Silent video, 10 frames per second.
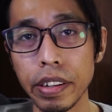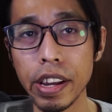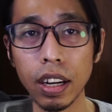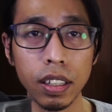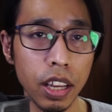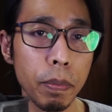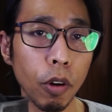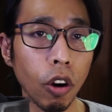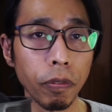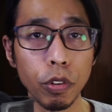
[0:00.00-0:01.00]
Their
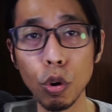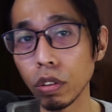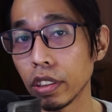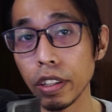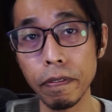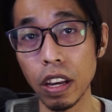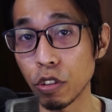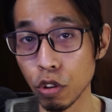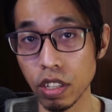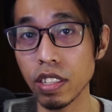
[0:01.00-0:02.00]
claim of no drift
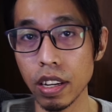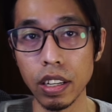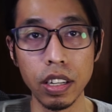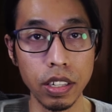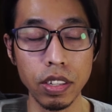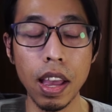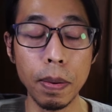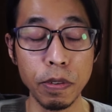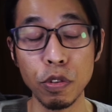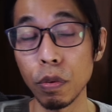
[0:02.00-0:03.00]
joystick is
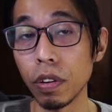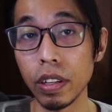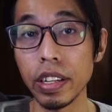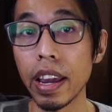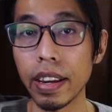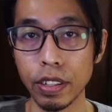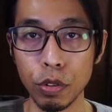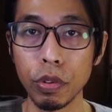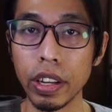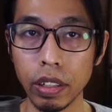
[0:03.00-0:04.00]
absolutely
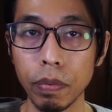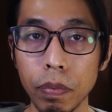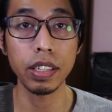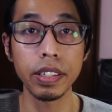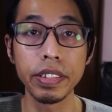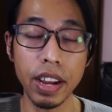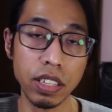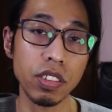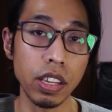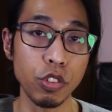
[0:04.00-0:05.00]
accurate. It
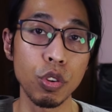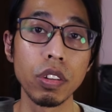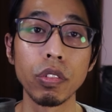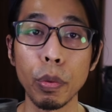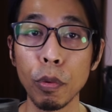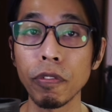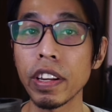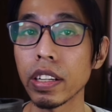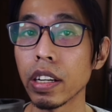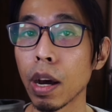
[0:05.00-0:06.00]
does actually
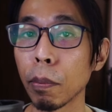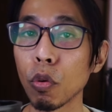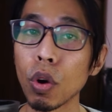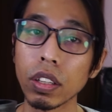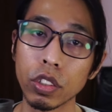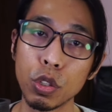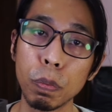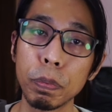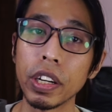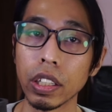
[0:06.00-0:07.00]
removing the number one
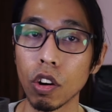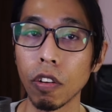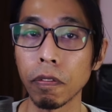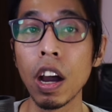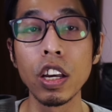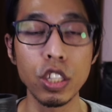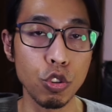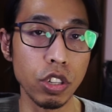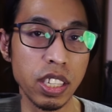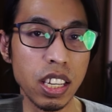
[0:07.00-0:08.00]
culprit of
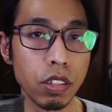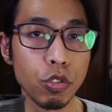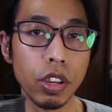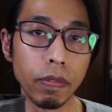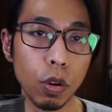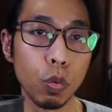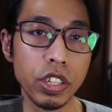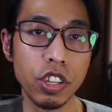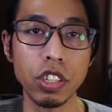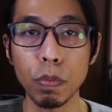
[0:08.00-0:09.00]
joystick drift,
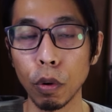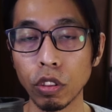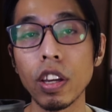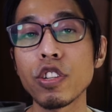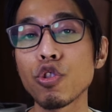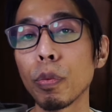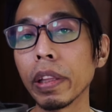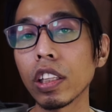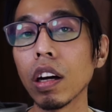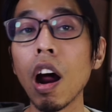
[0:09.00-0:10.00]
which is
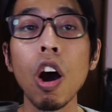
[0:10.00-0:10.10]
potentiometer.